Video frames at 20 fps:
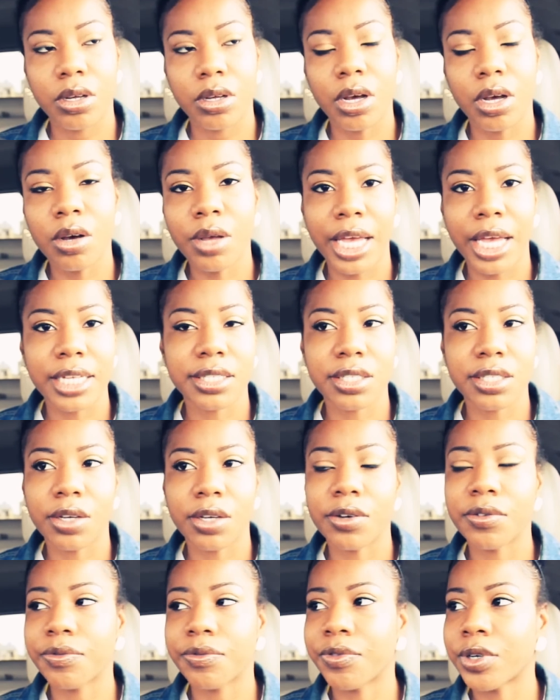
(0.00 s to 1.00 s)
Okay,
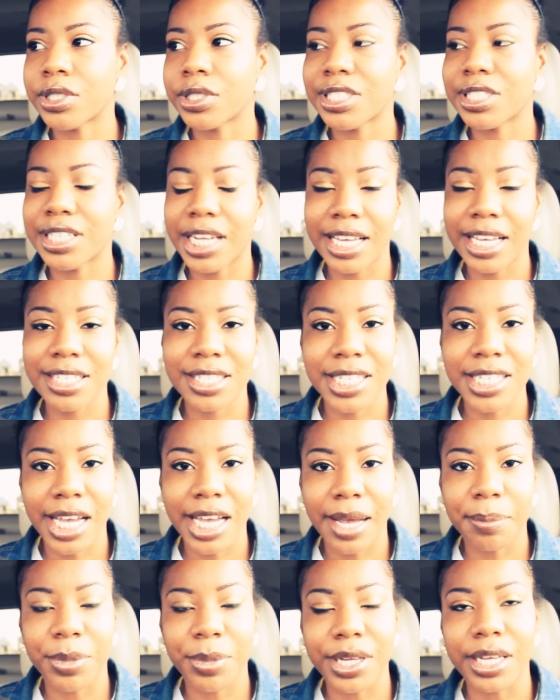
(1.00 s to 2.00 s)
so for today's
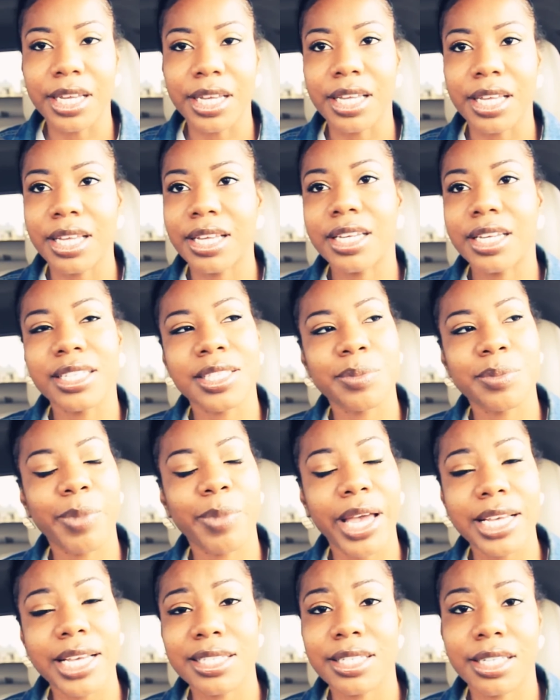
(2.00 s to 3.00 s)
topic, it's
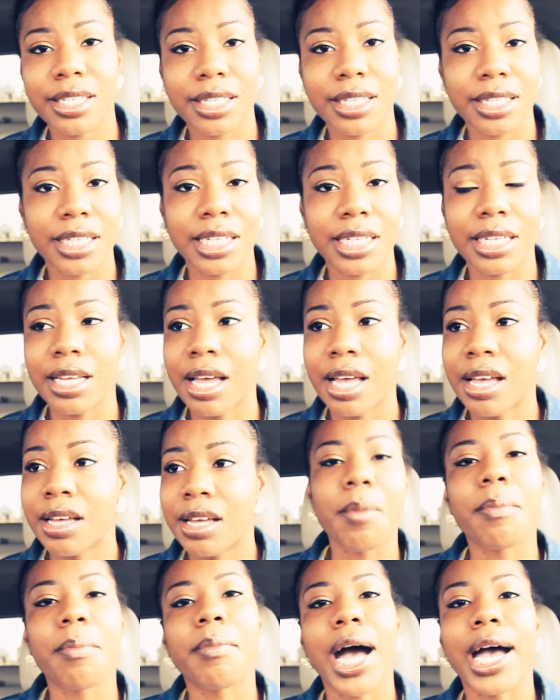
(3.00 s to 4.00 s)
basically
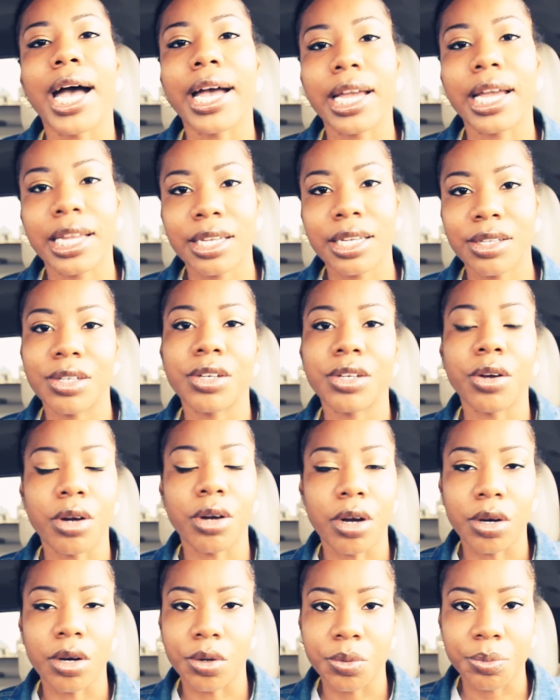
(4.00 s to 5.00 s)
mind
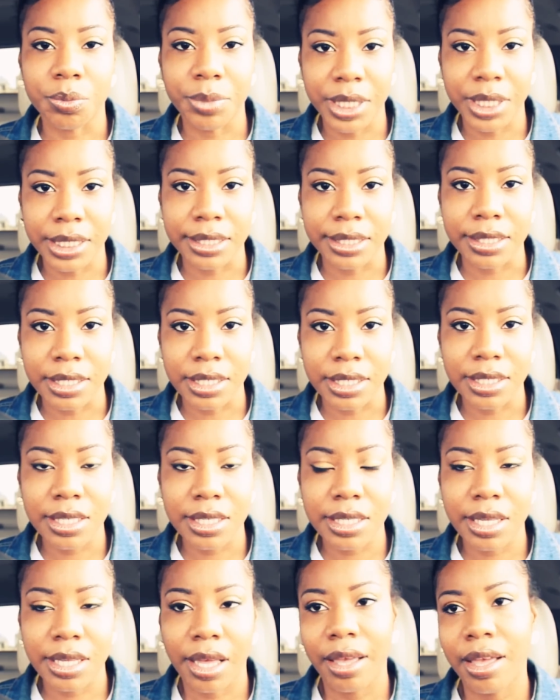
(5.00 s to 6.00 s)
your own
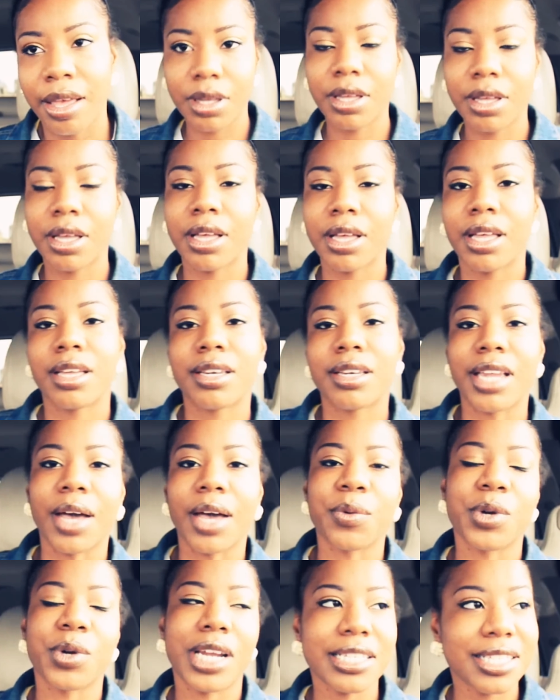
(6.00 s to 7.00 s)
business.
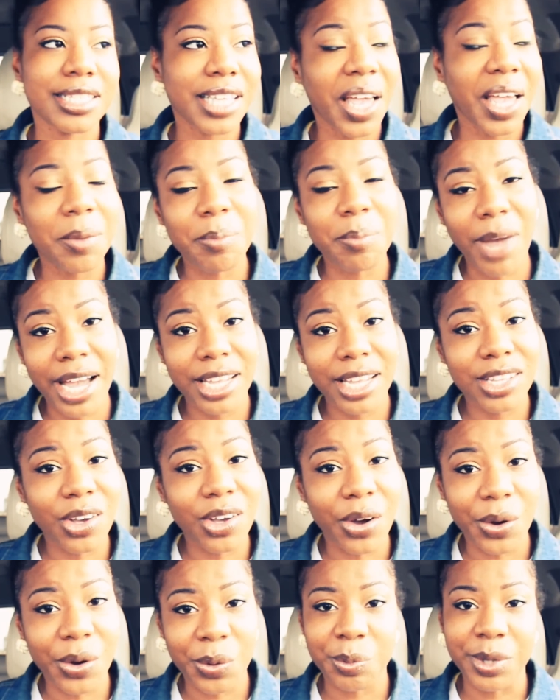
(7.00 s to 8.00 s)
Now, when I say mind
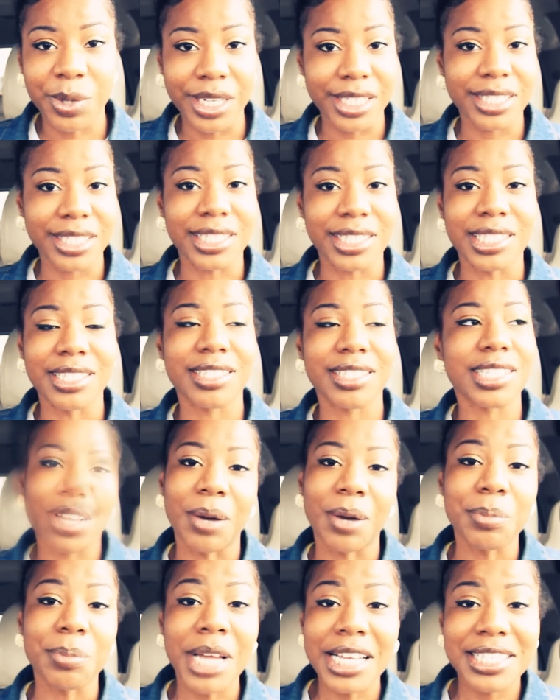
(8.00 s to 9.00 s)
your own business,
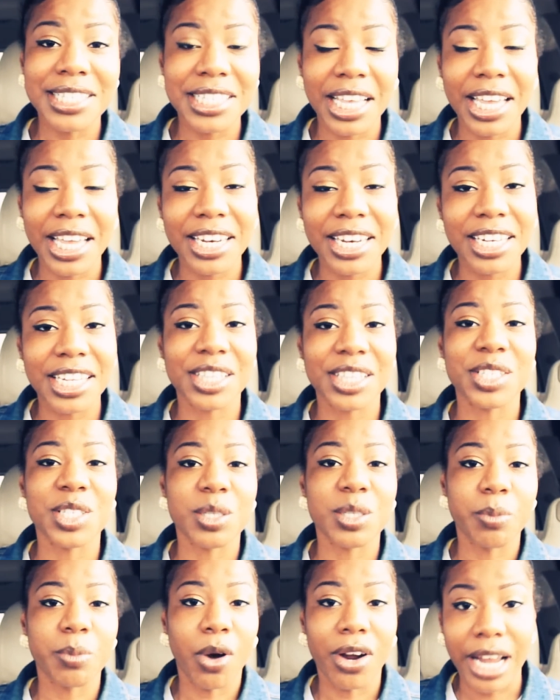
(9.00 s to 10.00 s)
I'm not saying it in the
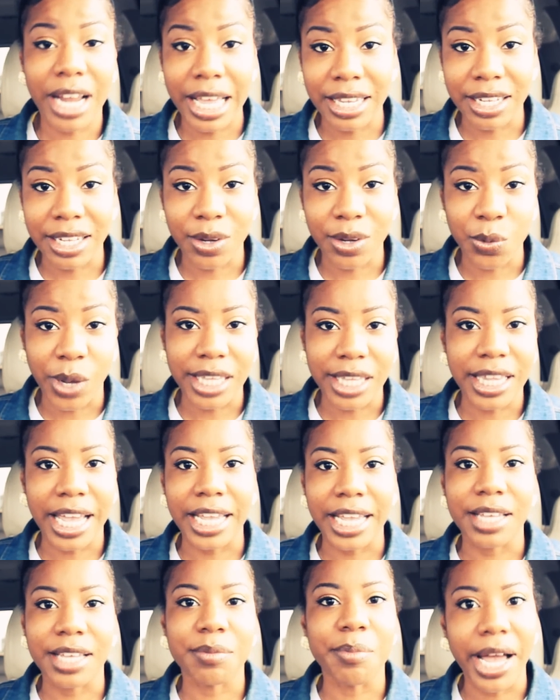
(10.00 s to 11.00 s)
smart aleck way,
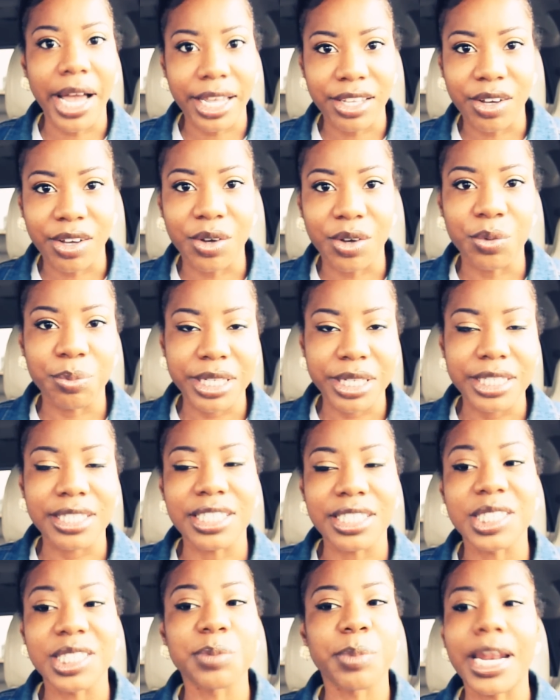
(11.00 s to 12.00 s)
like mind your own
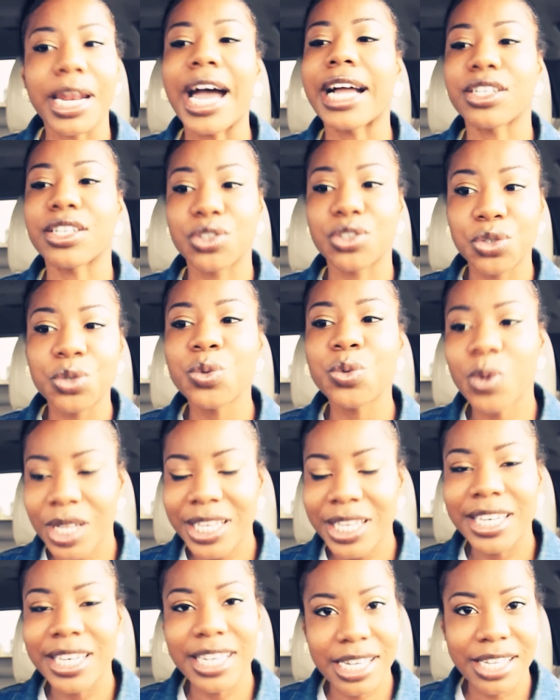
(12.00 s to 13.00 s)
business, but I do
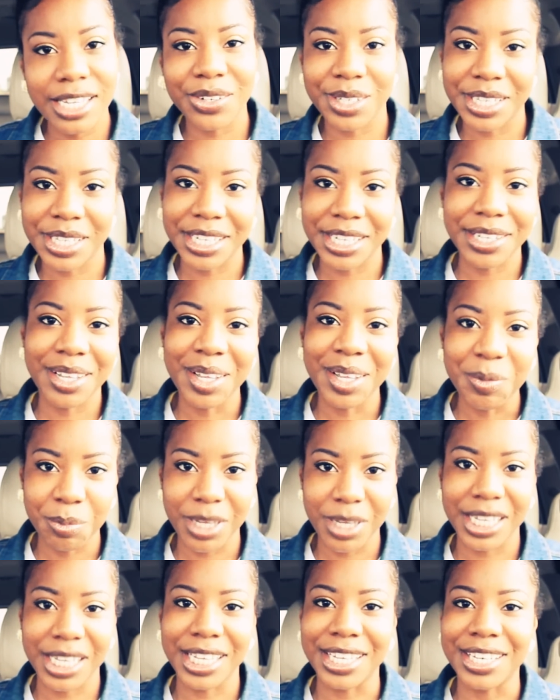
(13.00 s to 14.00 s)
literally
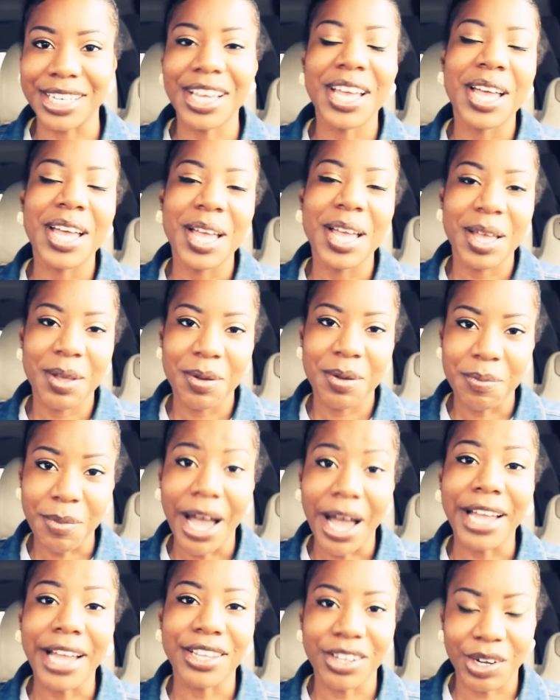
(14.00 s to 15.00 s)
mean
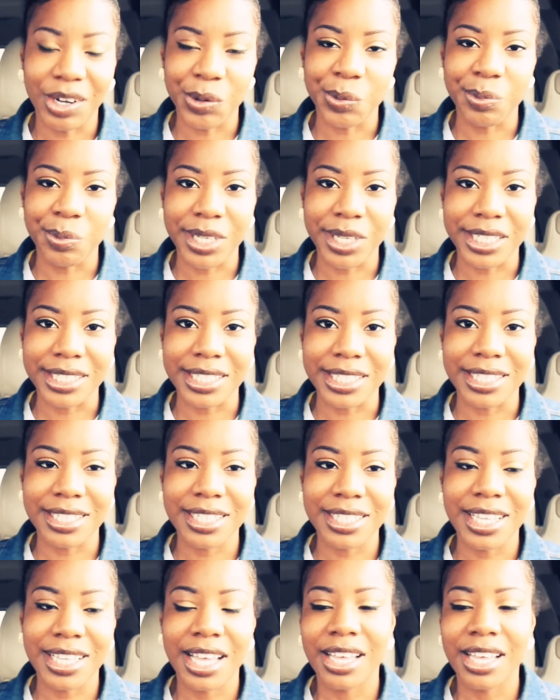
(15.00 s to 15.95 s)
mind your own business.